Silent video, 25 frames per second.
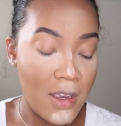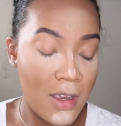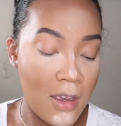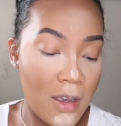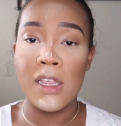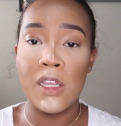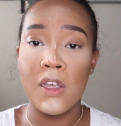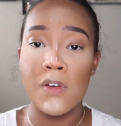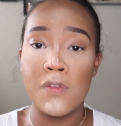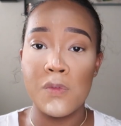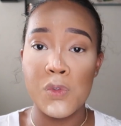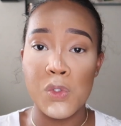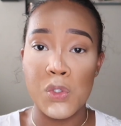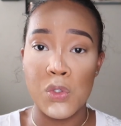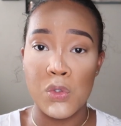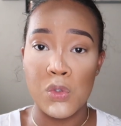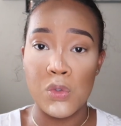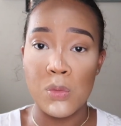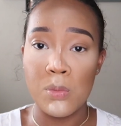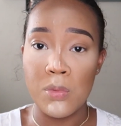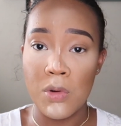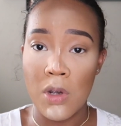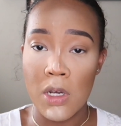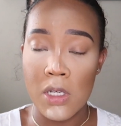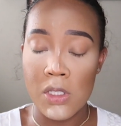I love
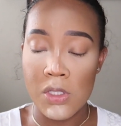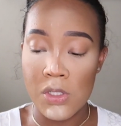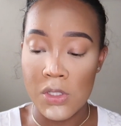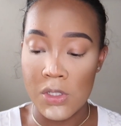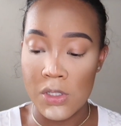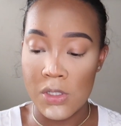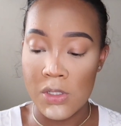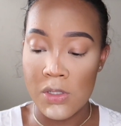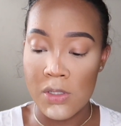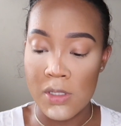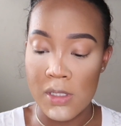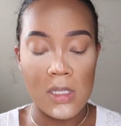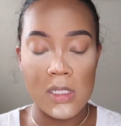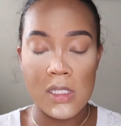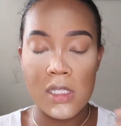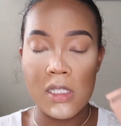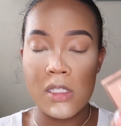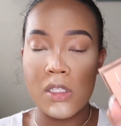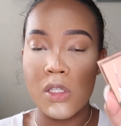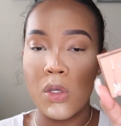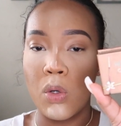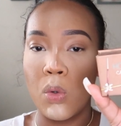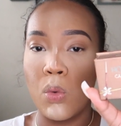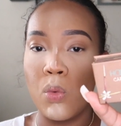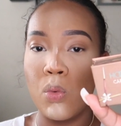two bronzers. This
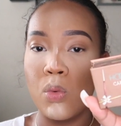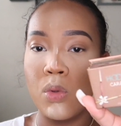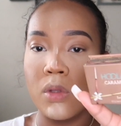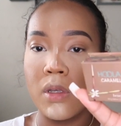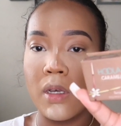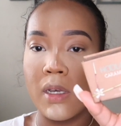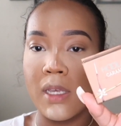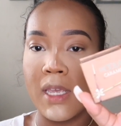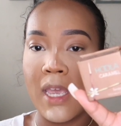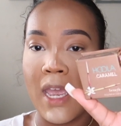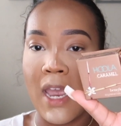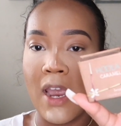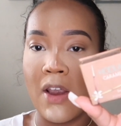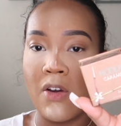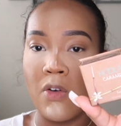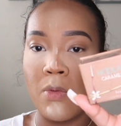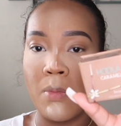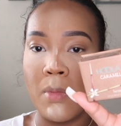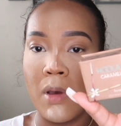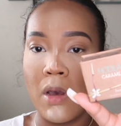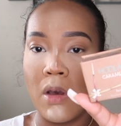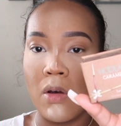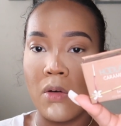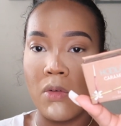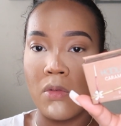is the HOOLA
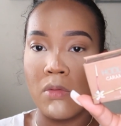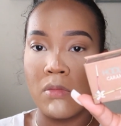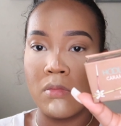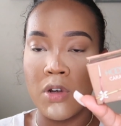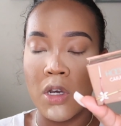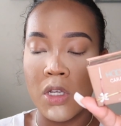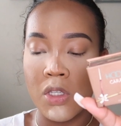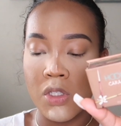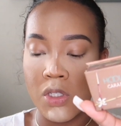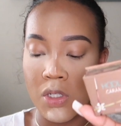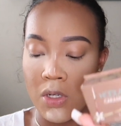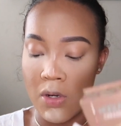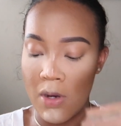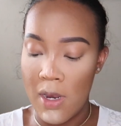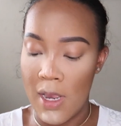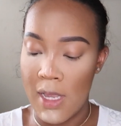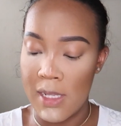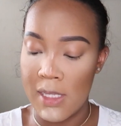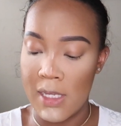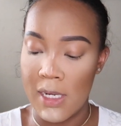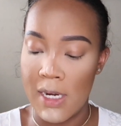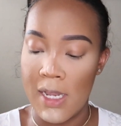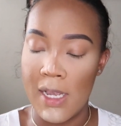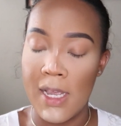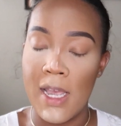Caramel Bronzer,
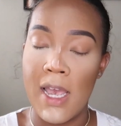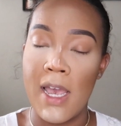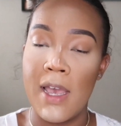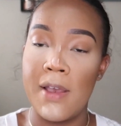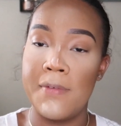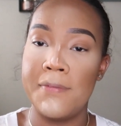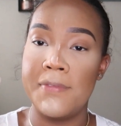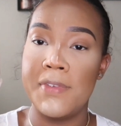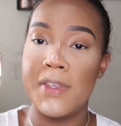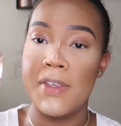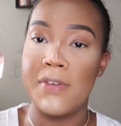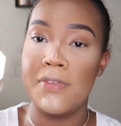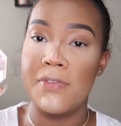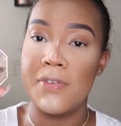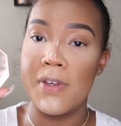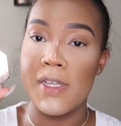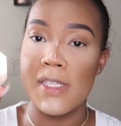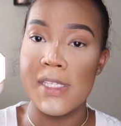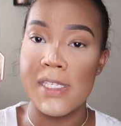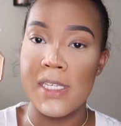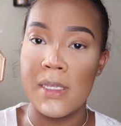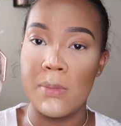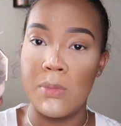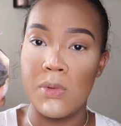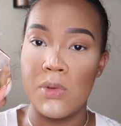and then I have the
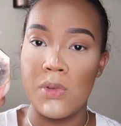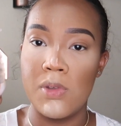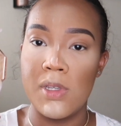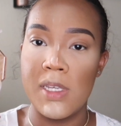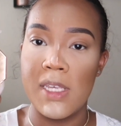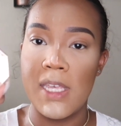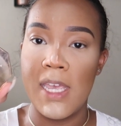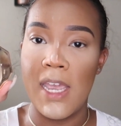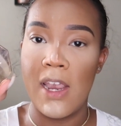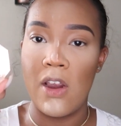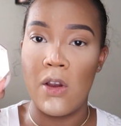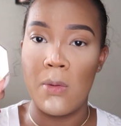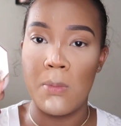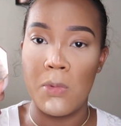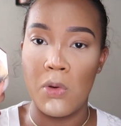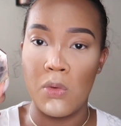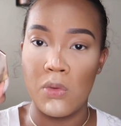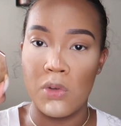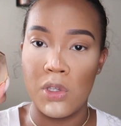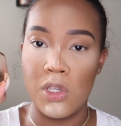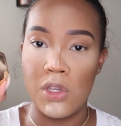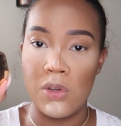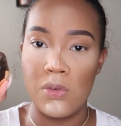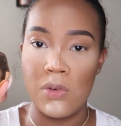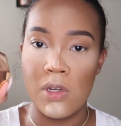Fenty Beauty Caramel
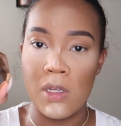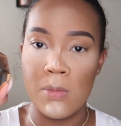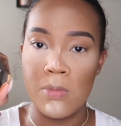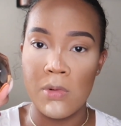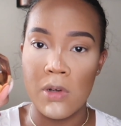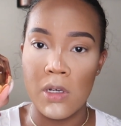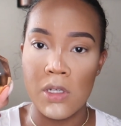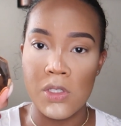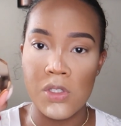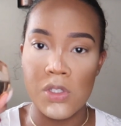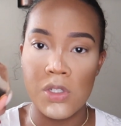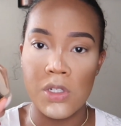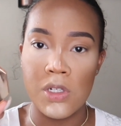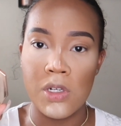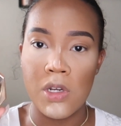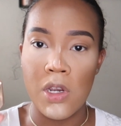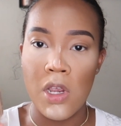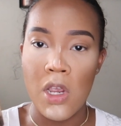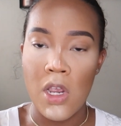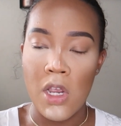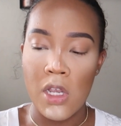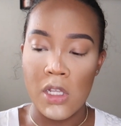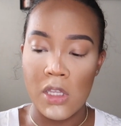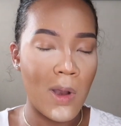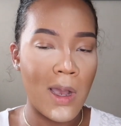Cutie Bronzer.
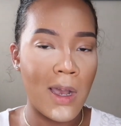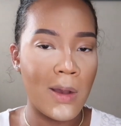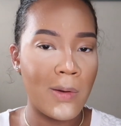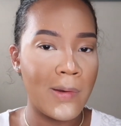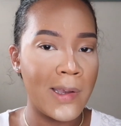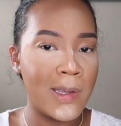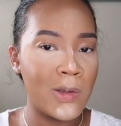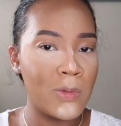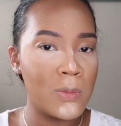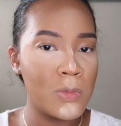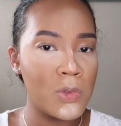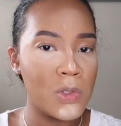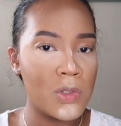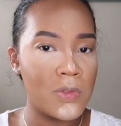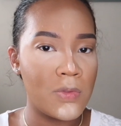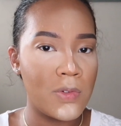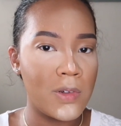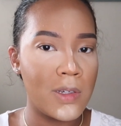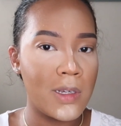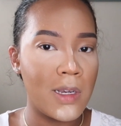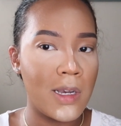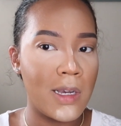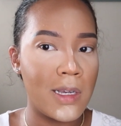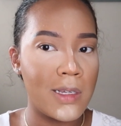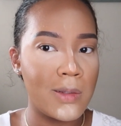Wow, I almost
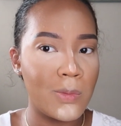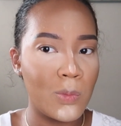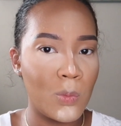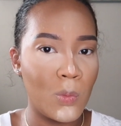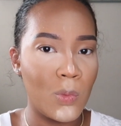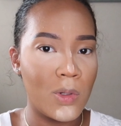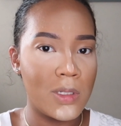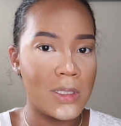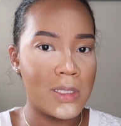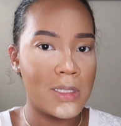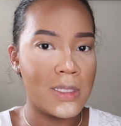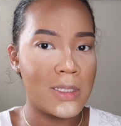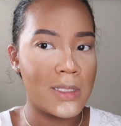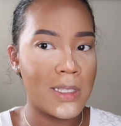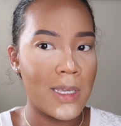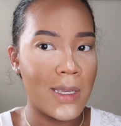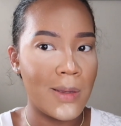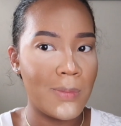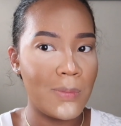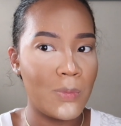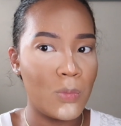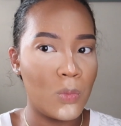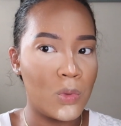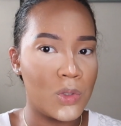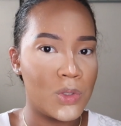forgot one
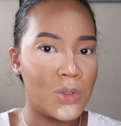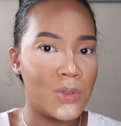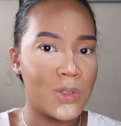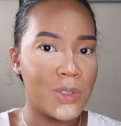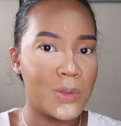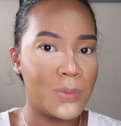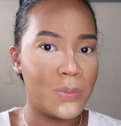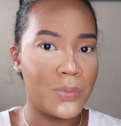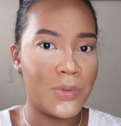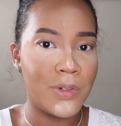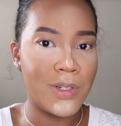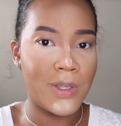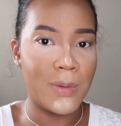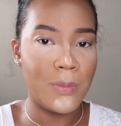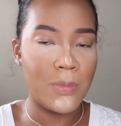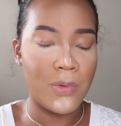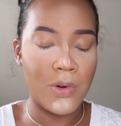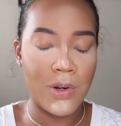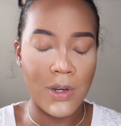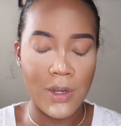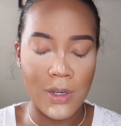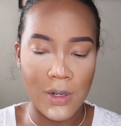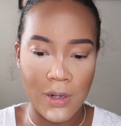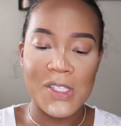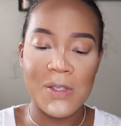step, which is pretty
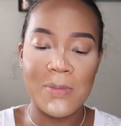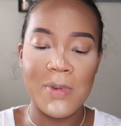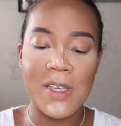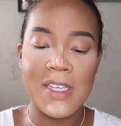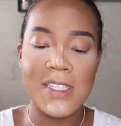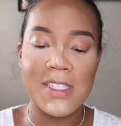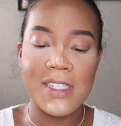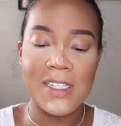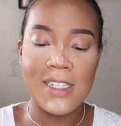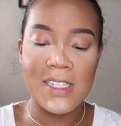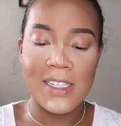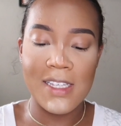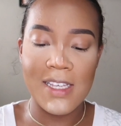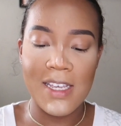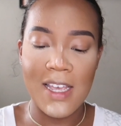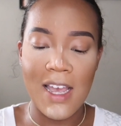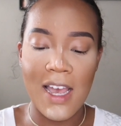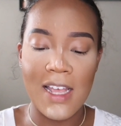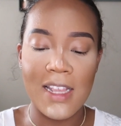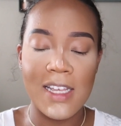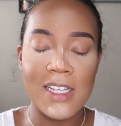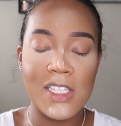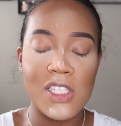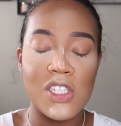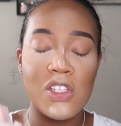important. So basically,
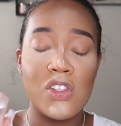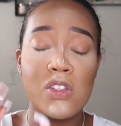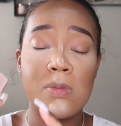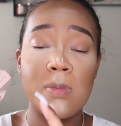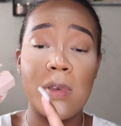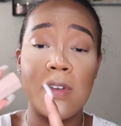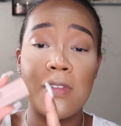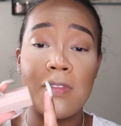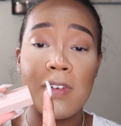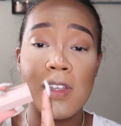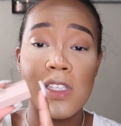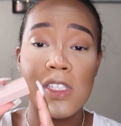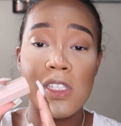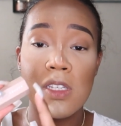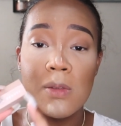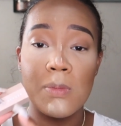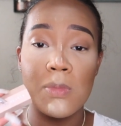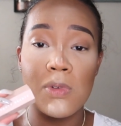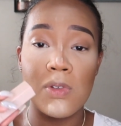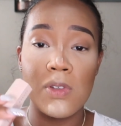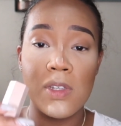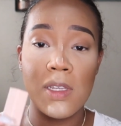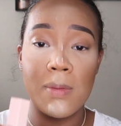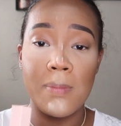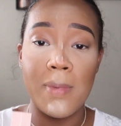I like to use my Fenty
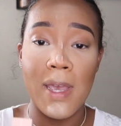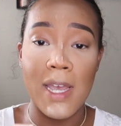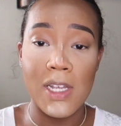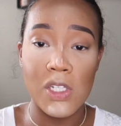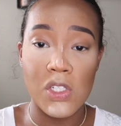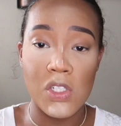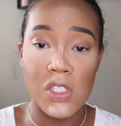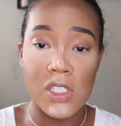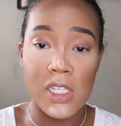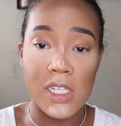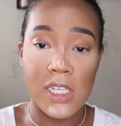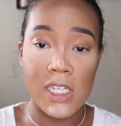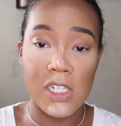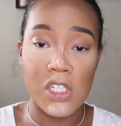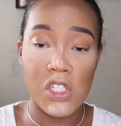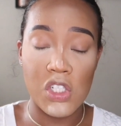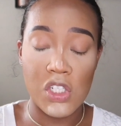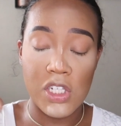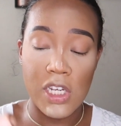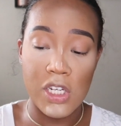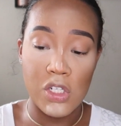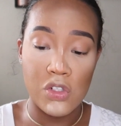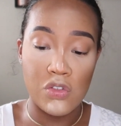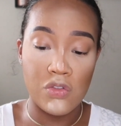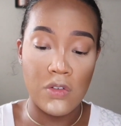Beauty Matchstick in the
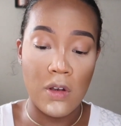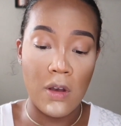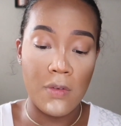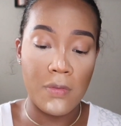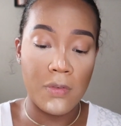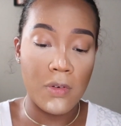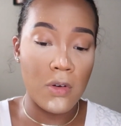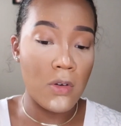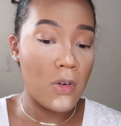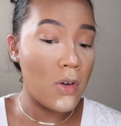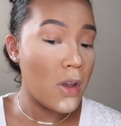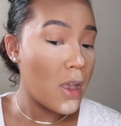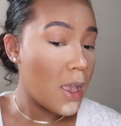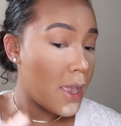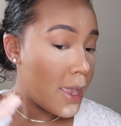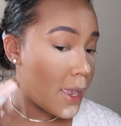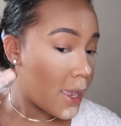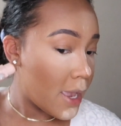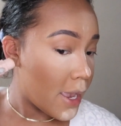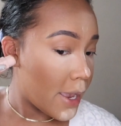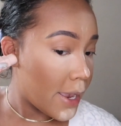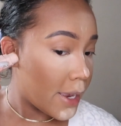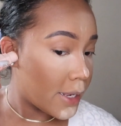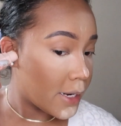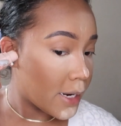shade Truffle,
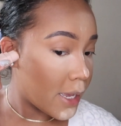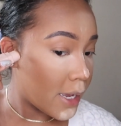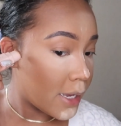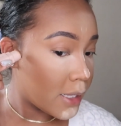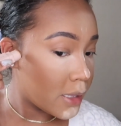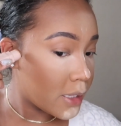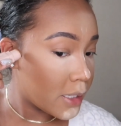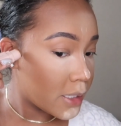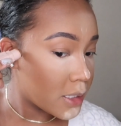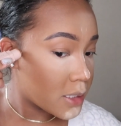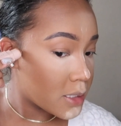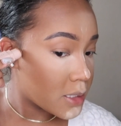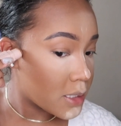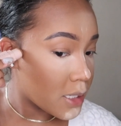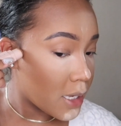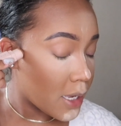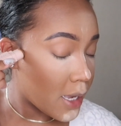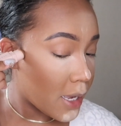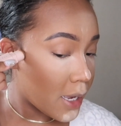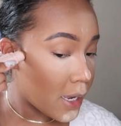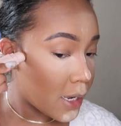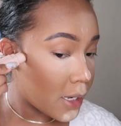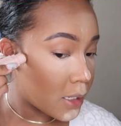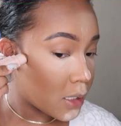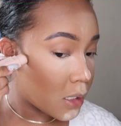and I like to
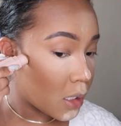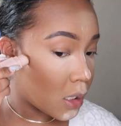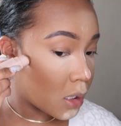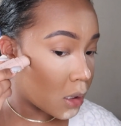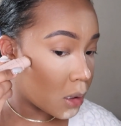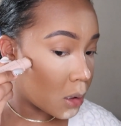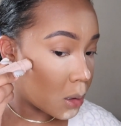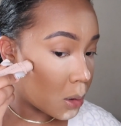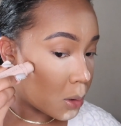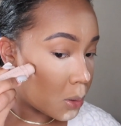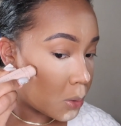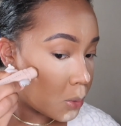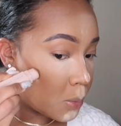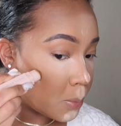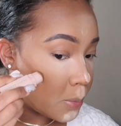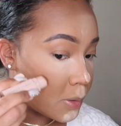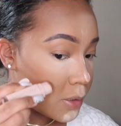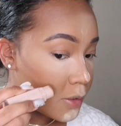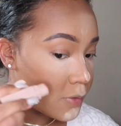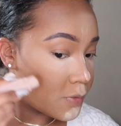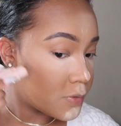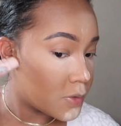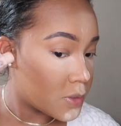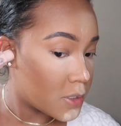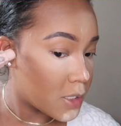add a little bit
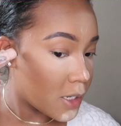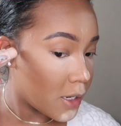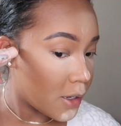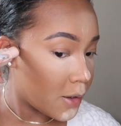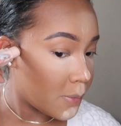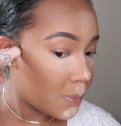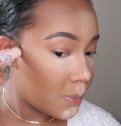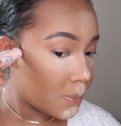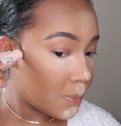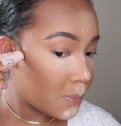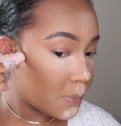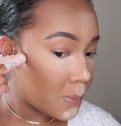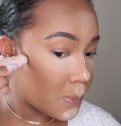of depth.